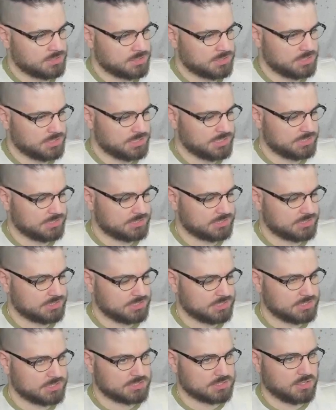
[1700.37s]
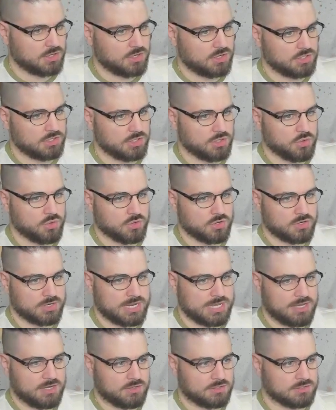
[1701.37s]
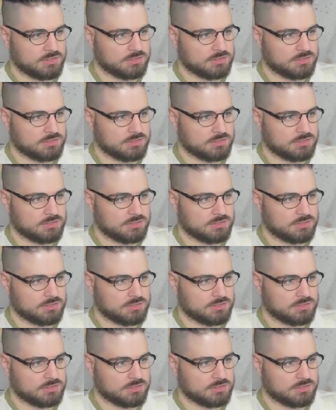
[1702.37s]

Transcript: It's all ogre now.